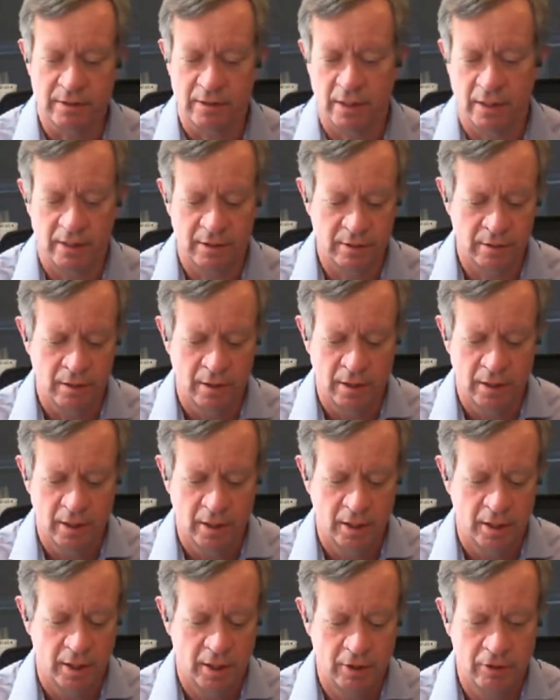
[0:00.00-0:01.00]
that says,
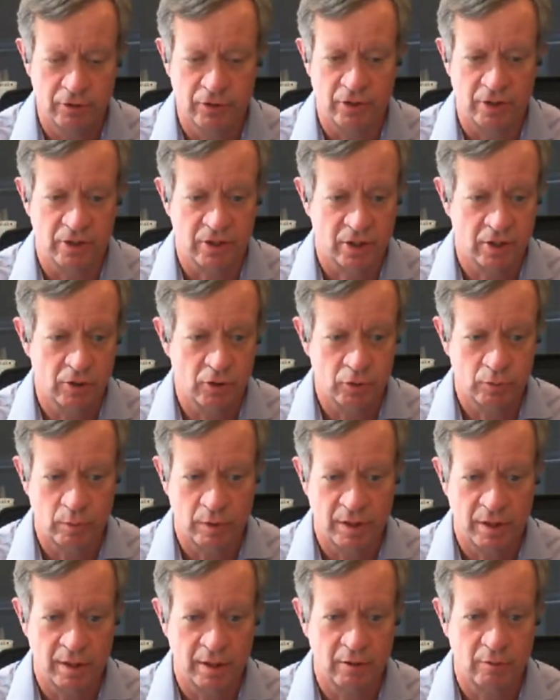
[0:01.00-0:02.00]
here's the skills
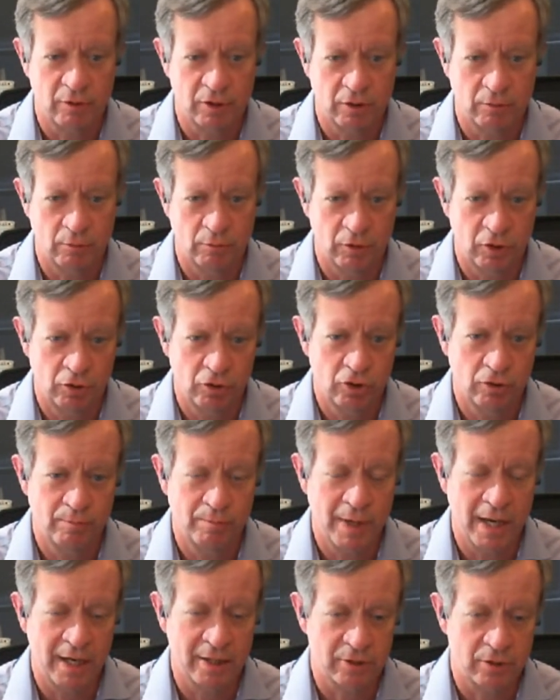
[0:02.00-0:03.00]
we think you
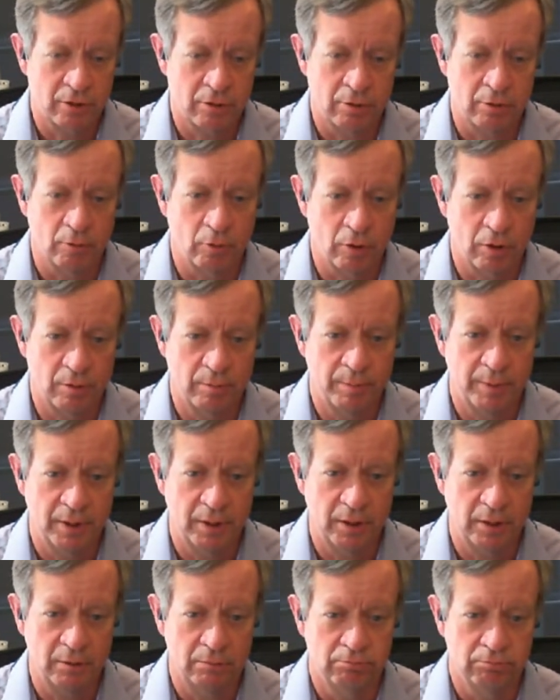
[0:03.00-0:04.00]
should master in order to
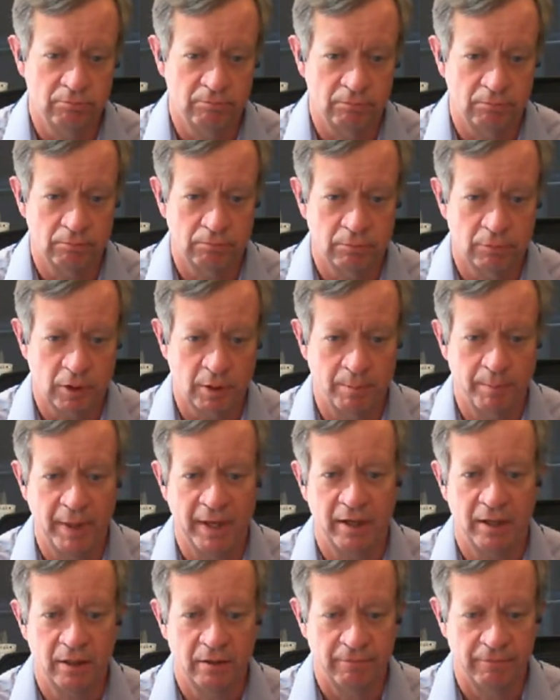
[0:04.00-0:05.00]
be
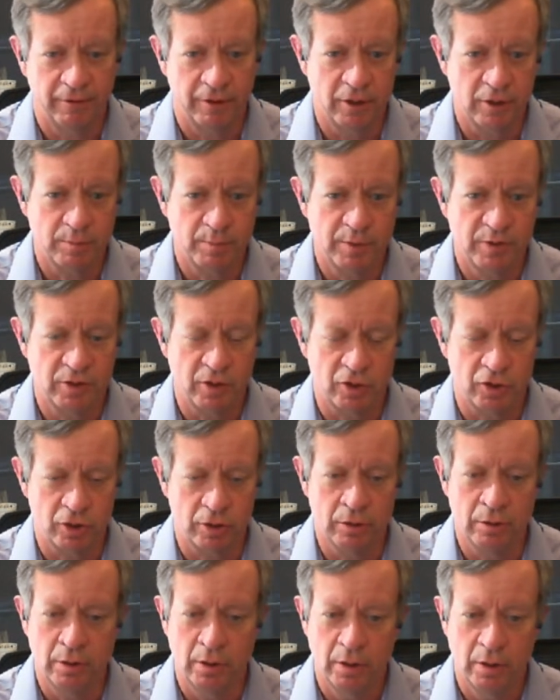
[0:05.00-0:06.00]
competitive for this
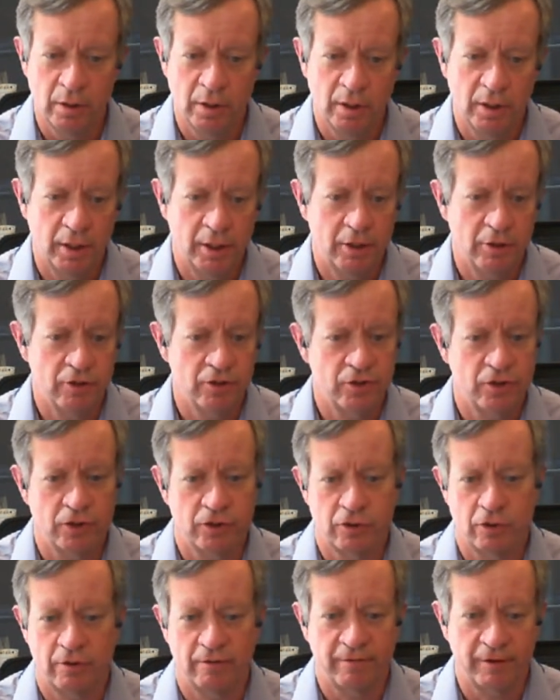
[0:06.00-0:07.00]
position. Here's the
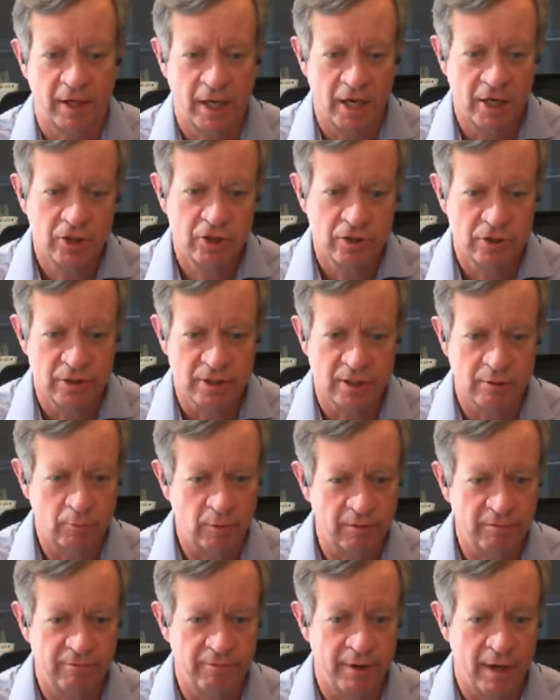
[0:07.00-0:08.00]
certifications that
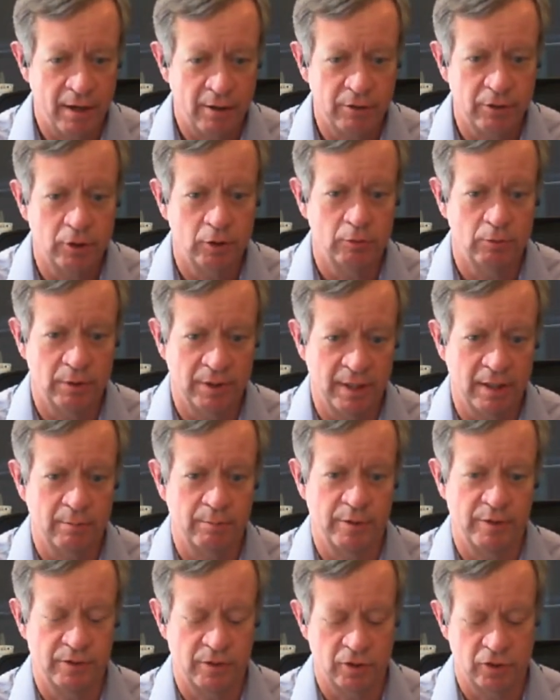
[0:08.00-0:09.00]
we value in
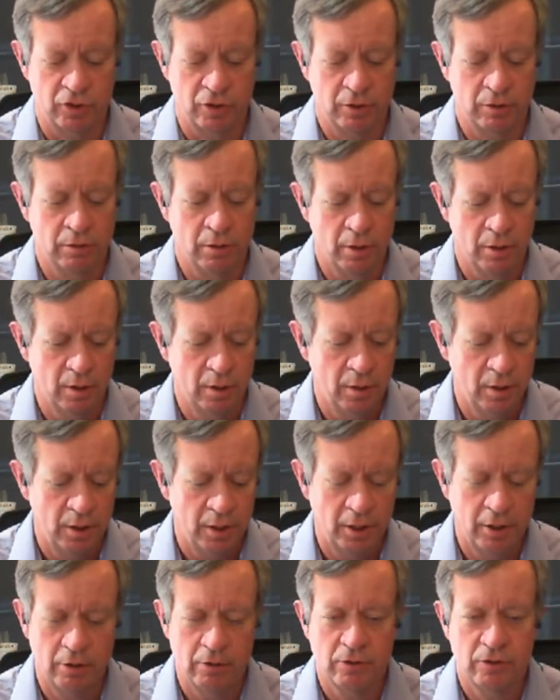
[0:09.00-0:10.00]
that position.
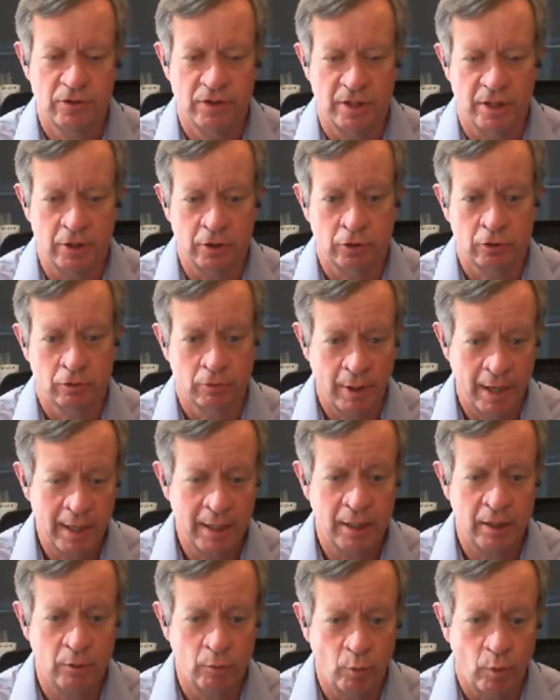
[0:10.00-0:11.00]
Here's the
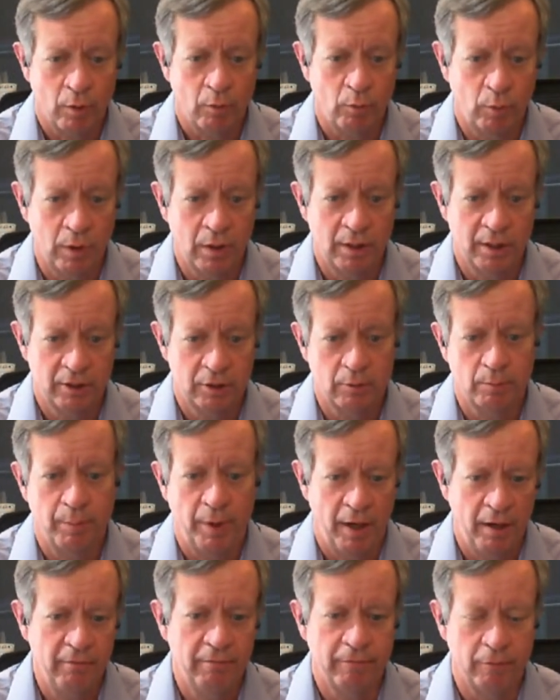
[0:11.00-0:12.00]
training we're willing to
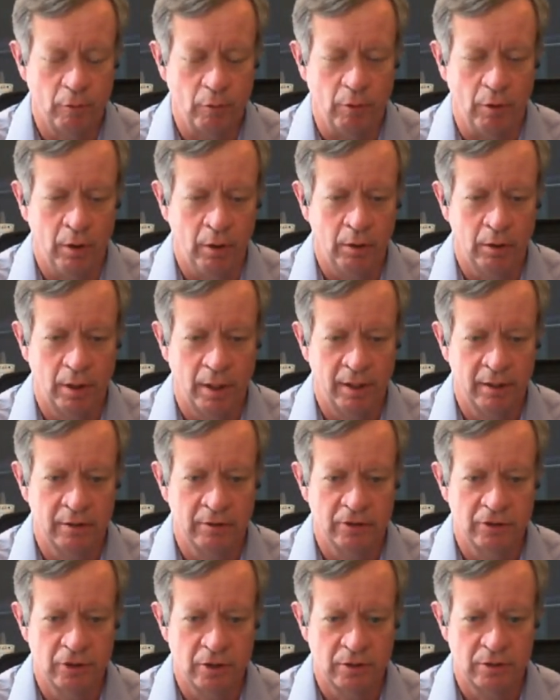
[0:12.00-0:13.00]
pay for.
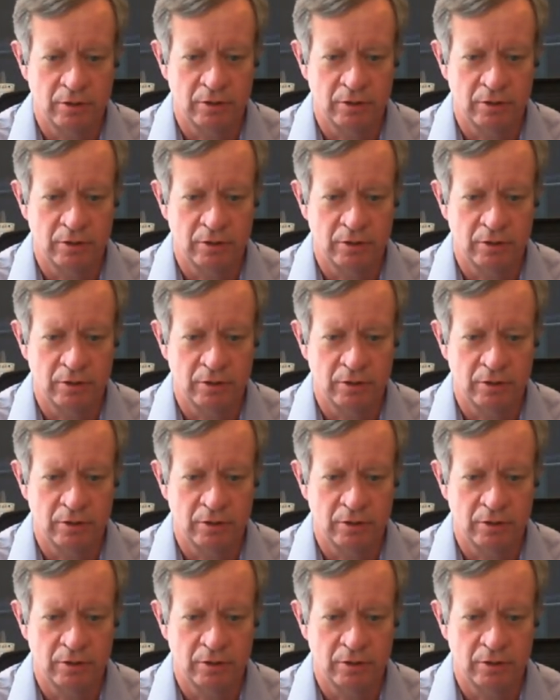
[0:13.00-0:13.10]
And